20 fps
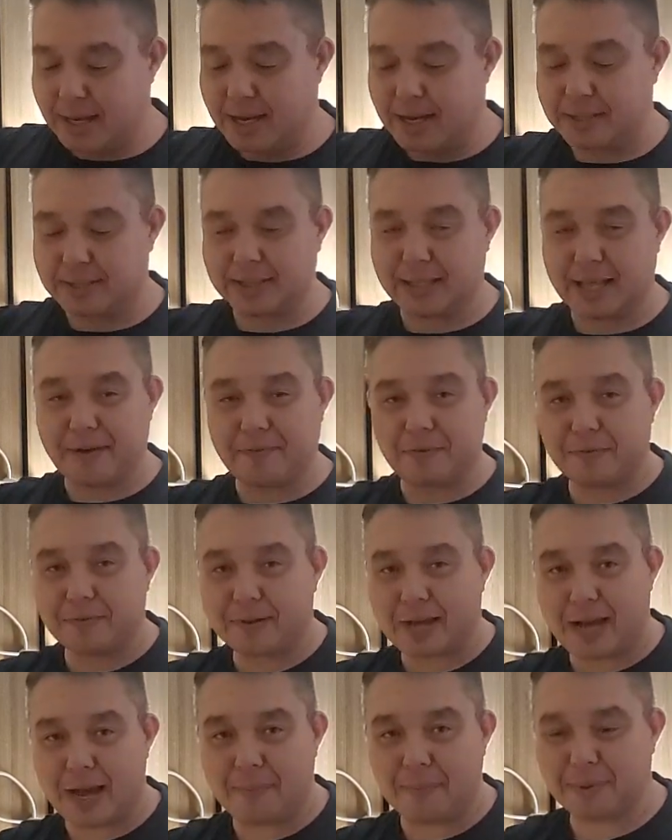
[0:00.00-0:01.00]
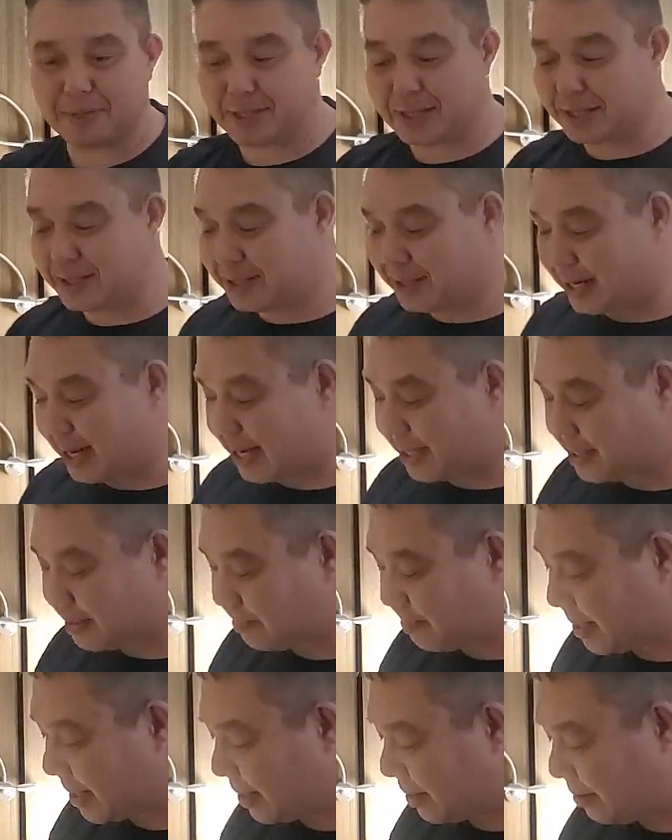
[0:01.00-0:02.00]
his level of competition
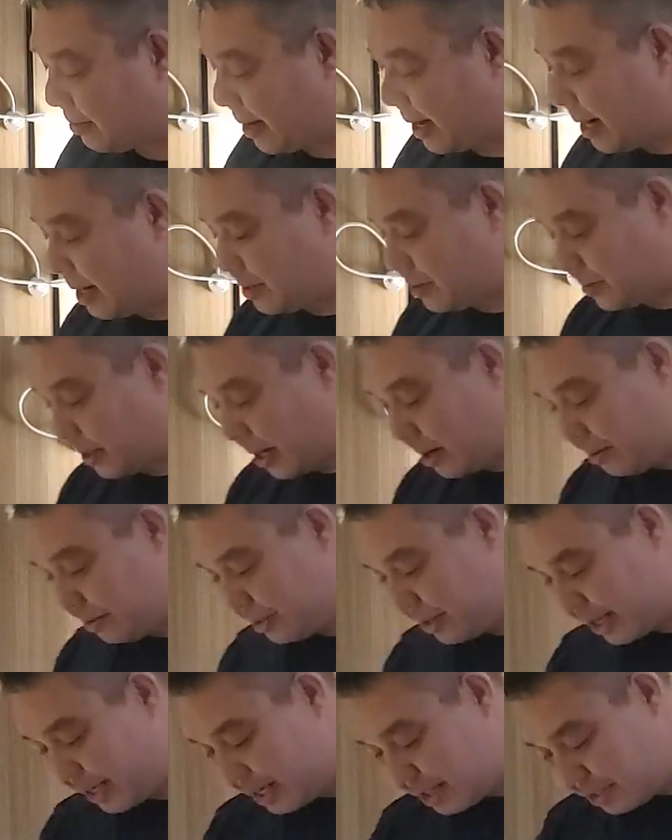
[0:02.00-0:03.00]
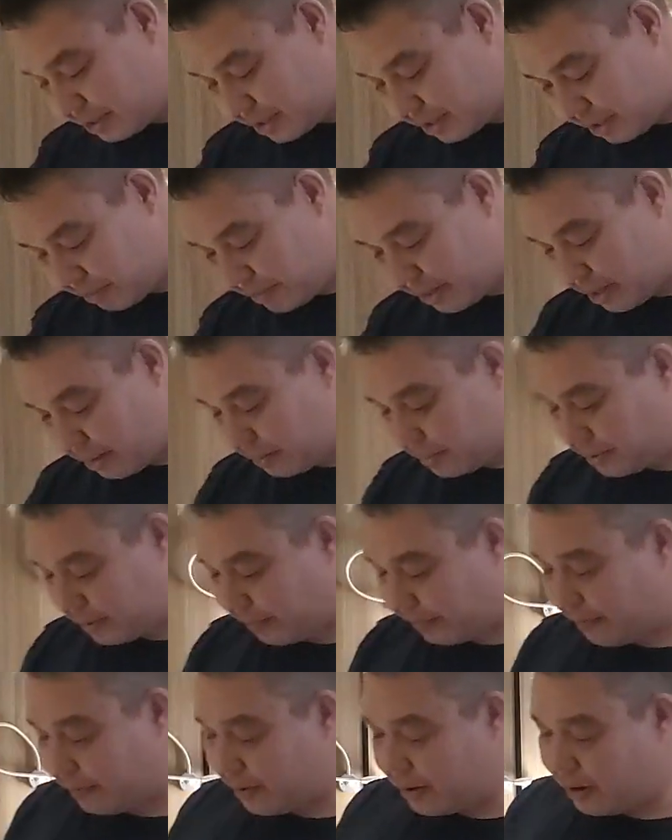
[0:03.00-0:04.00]
hasn't been the greatest. So I don't think he's going to be able
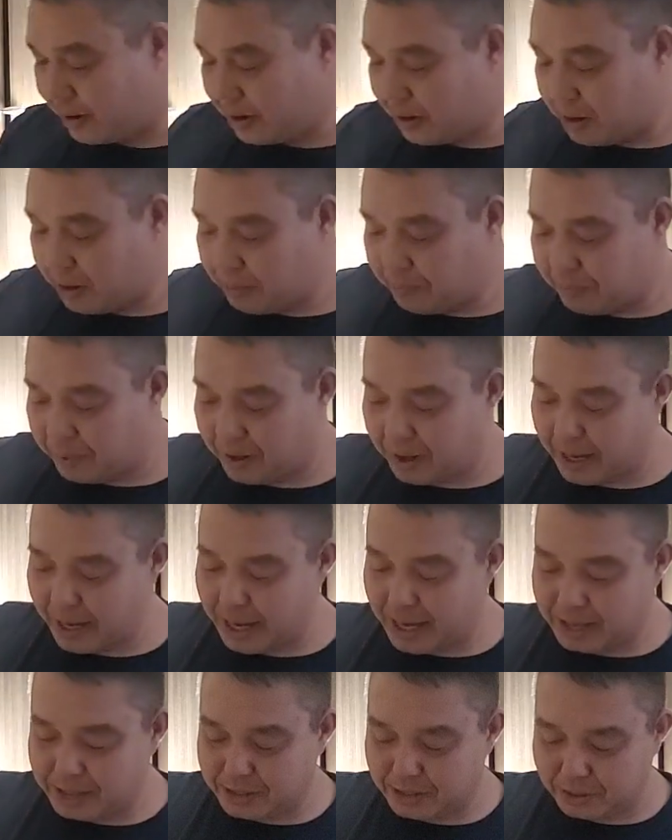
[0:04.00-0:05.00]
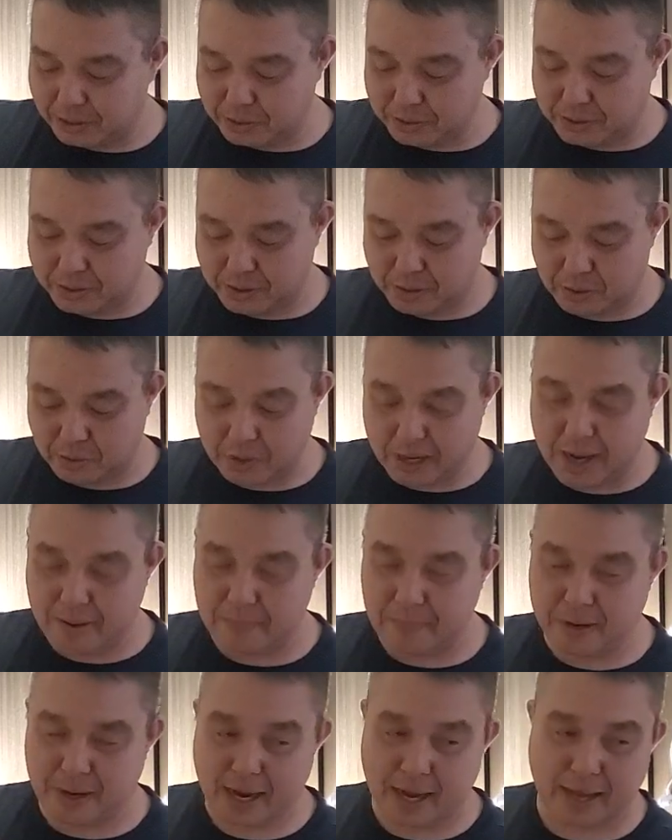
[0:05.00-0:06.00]
to put Ange Loosa
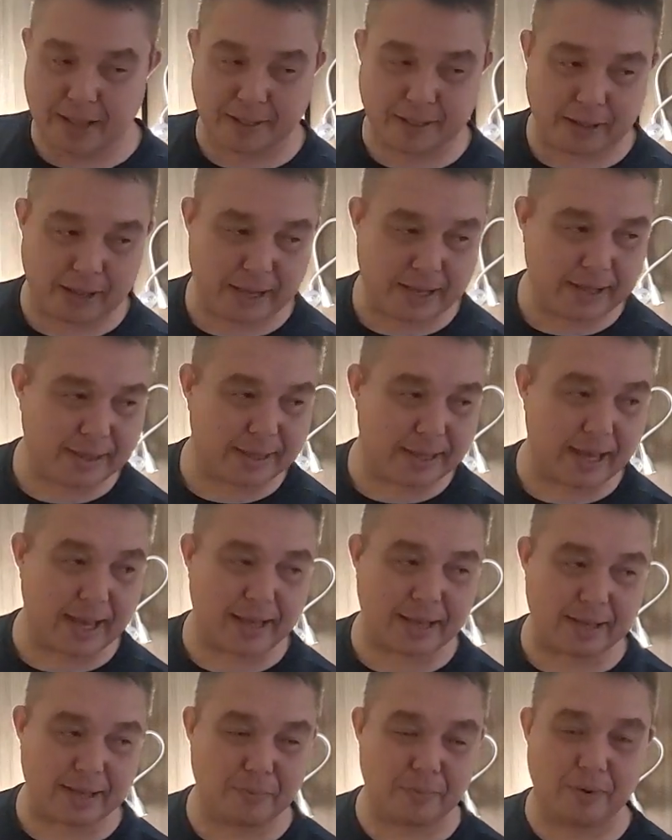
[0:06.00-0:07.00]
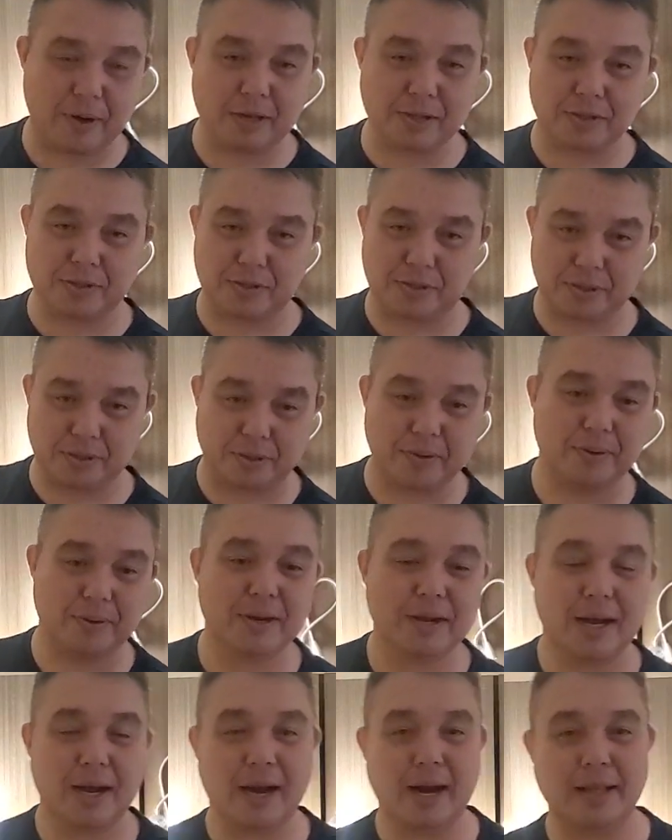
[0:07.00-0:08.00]
away, but I like that he wants to.
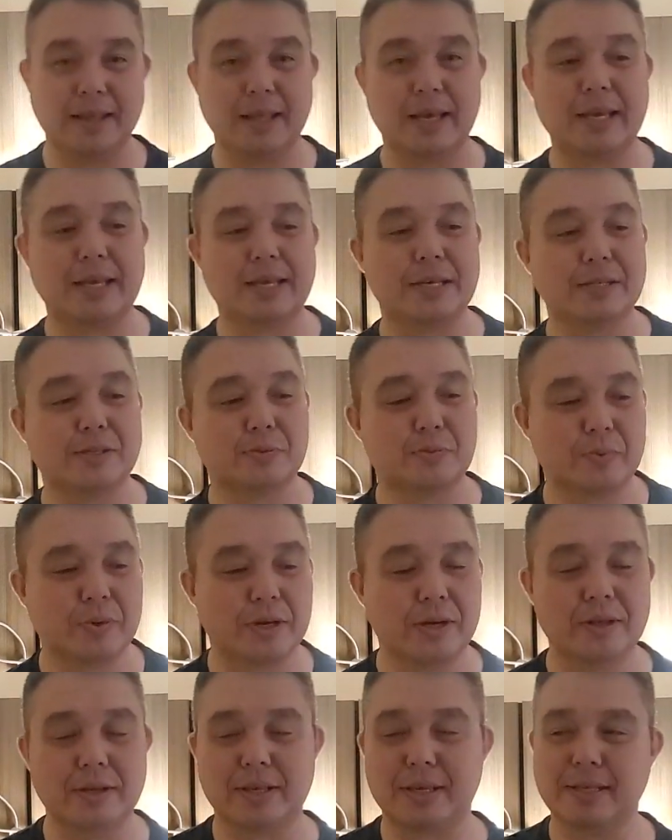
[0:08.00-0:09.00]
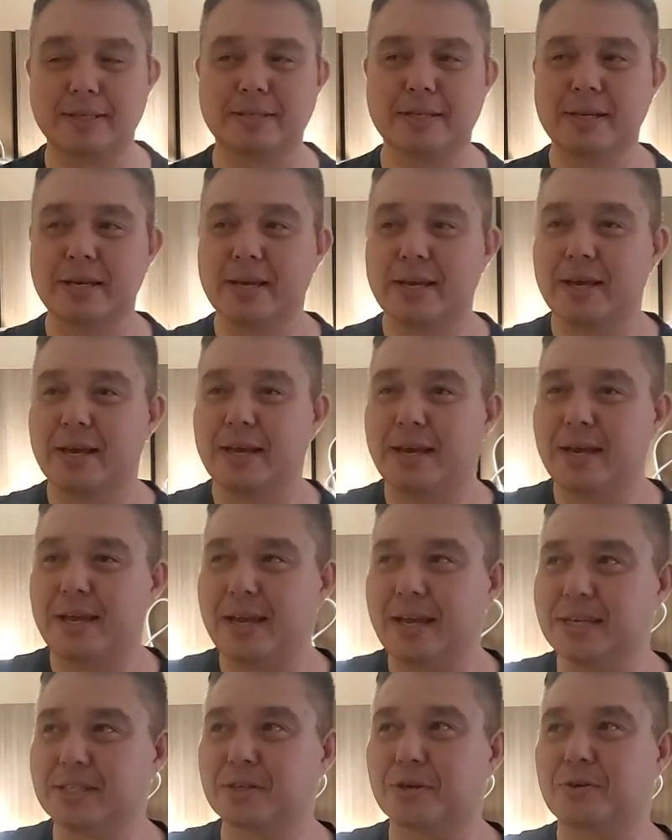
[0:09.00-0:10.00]
I like his will. He
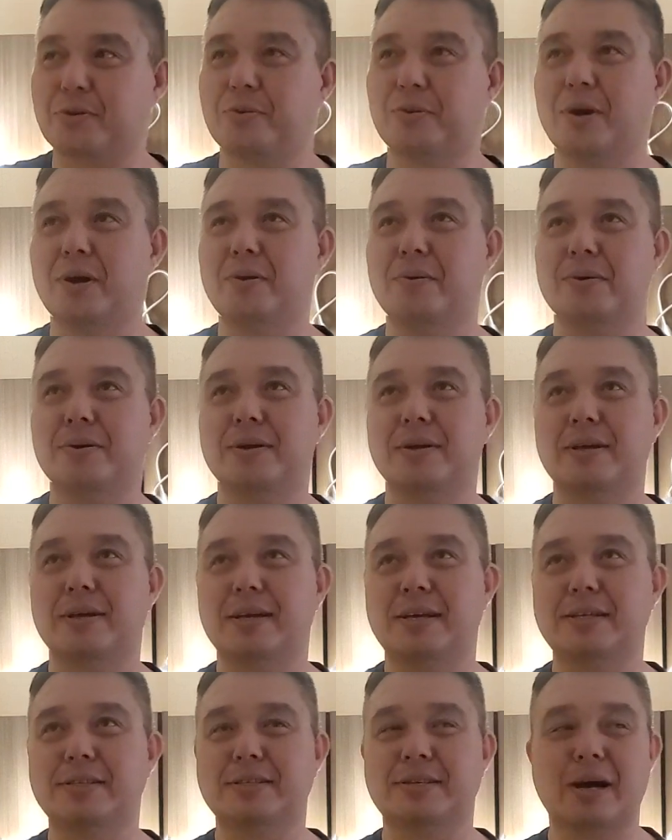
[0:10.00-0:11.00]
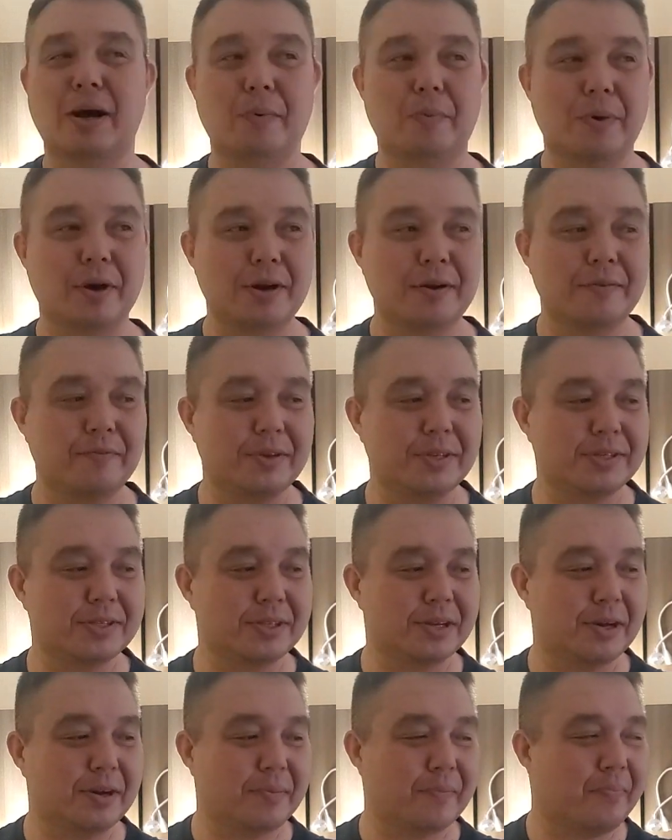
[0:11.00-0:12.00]
he has a quote. He's got one of
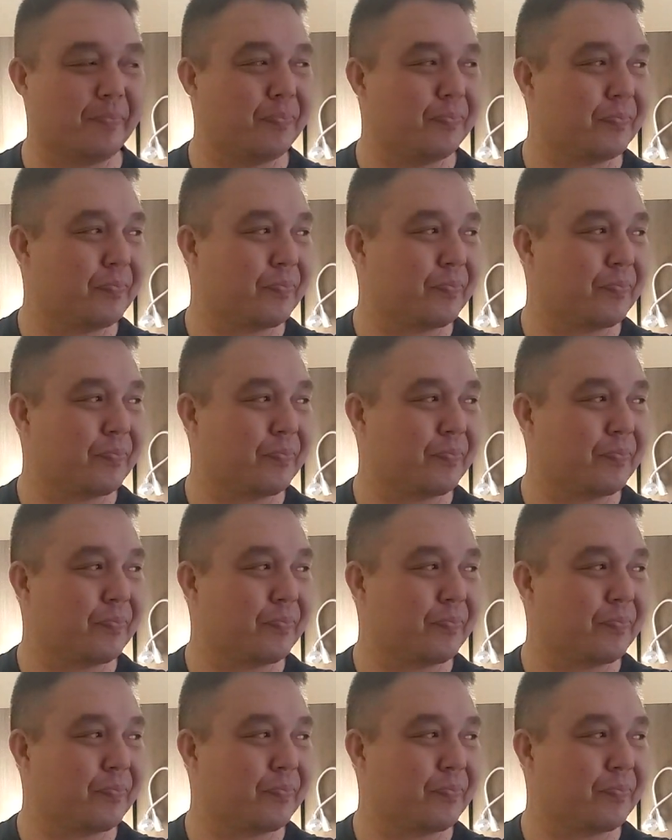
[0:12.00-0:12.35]
his um